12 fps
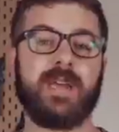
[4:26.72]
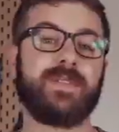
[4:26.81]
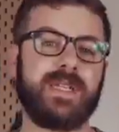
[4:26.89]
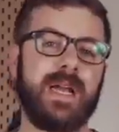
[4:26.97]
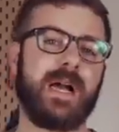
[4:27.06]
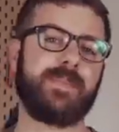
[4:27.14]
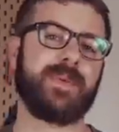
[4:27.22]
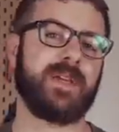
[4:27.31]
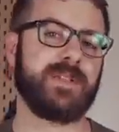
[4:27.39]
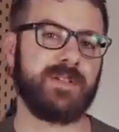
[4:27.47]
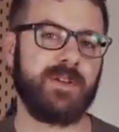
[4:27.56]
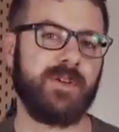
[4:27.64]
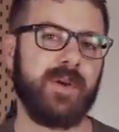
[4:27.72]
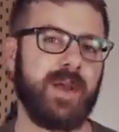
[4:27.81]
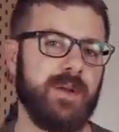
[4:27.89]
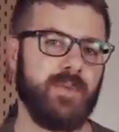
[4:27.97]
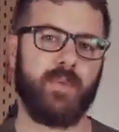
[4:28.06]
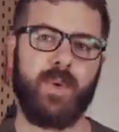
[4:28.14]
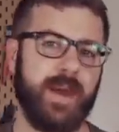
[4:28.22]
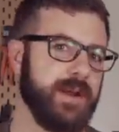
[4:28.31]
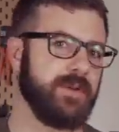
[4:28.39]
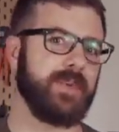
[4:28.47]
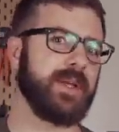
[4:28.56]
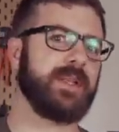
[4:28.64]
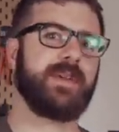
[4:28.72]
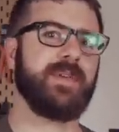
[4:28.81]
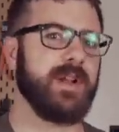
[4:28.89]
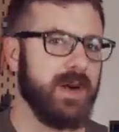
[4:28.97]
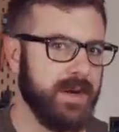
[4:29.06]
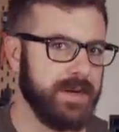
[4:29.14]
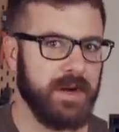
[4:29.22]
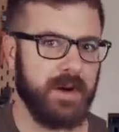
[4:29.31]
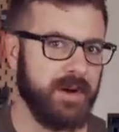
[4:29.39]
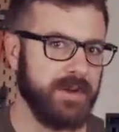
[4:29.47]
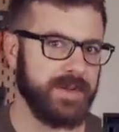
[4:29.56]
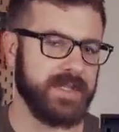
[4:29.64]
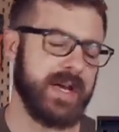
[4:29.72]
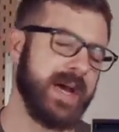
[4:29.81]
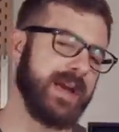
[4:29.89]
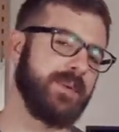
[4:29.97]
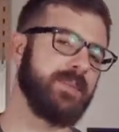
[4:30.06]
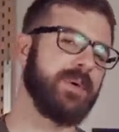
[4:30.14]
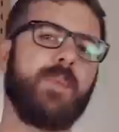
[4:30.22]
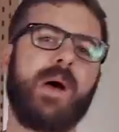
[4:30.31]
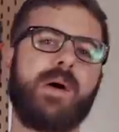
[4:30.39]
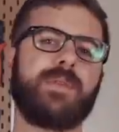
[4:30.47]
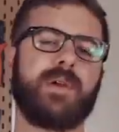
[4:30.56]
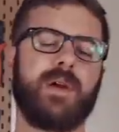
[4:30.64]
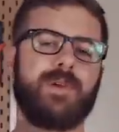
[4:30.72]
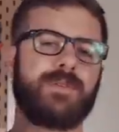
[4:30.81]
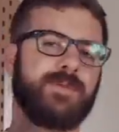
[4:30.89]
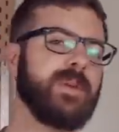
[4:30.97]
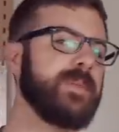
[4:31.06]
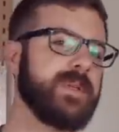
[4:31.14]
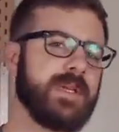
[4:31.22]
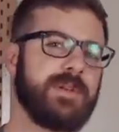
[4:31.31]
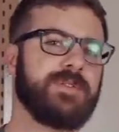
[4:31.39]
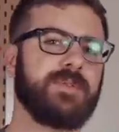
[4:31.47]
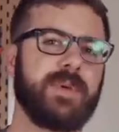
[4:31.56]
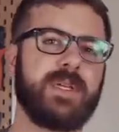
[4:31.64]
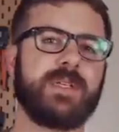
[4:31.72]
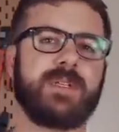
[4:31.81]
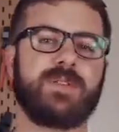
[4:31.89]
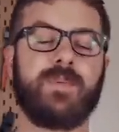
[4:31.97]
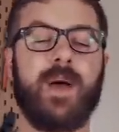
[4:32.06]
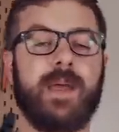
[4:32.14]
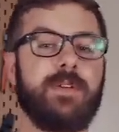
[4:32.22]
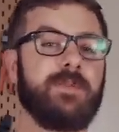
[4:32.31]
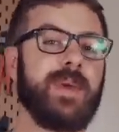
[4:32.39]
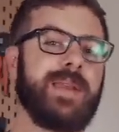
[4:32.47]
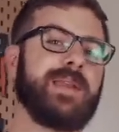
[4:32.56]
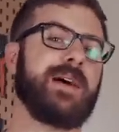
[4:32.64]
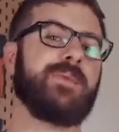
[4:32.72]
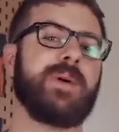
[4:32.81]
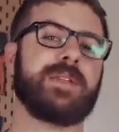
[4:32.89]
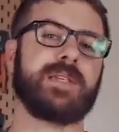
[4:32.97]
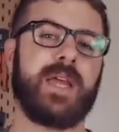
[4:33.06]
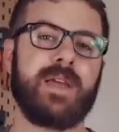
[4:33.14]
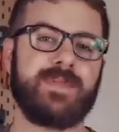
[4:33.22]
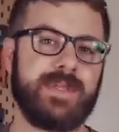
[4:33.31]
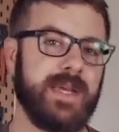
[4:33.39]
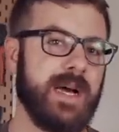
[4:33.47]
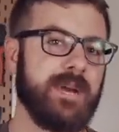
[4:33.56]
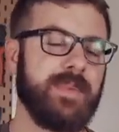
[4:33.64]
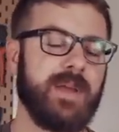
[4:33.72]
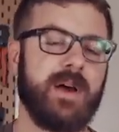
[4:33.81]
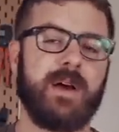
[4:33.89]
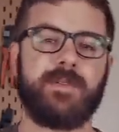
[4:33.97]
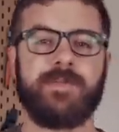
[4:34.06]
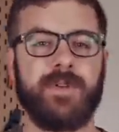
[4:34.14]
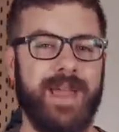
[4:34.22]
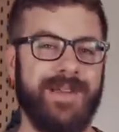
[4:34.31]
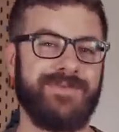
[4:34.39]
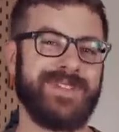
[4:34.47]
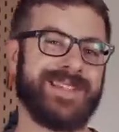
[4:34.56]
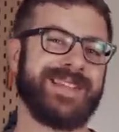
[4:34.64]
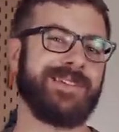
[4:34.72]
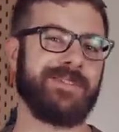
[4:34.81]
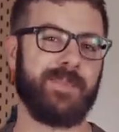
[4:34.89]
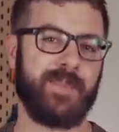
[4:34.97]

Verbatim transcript: If z-hopping is so great, why don't we leave it on all the time? Well, there are three potential reasons why you may not want to have z-hopping on for every single